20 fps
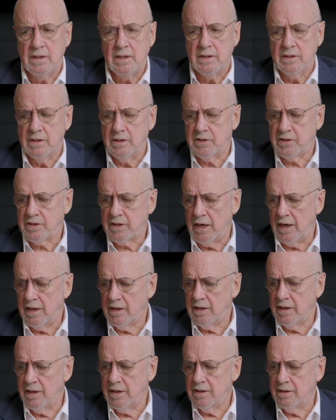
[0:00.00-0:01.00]
The
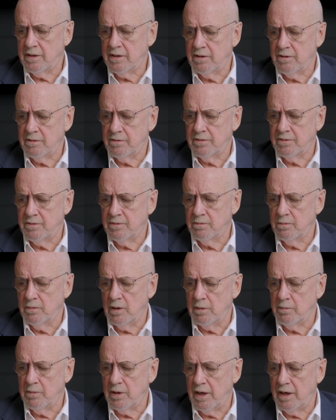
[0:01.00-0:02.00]
skyline of
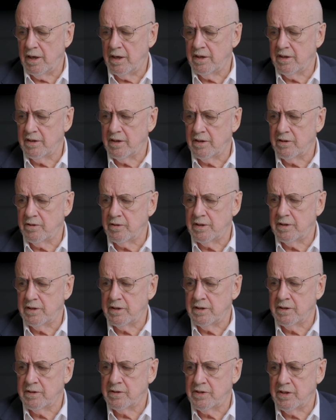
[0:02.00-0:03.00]
Mumbai and other
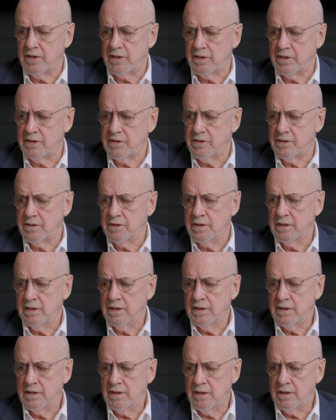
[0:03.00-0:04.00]
Indian cities
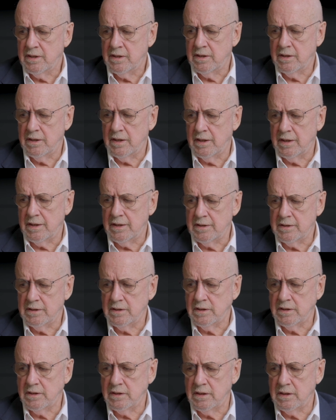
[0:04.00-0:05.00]

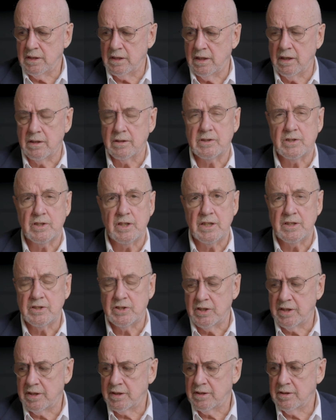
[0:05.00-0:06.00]
are
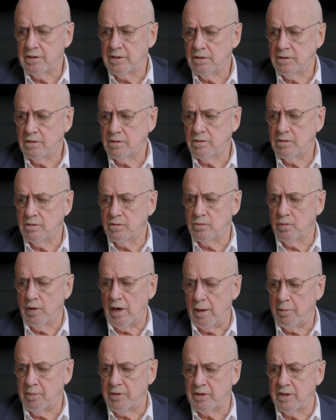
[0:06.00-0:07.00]
changing
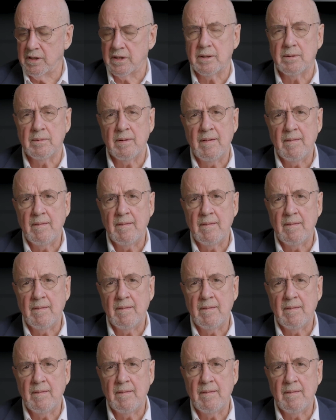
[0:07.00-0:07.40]
rapidly,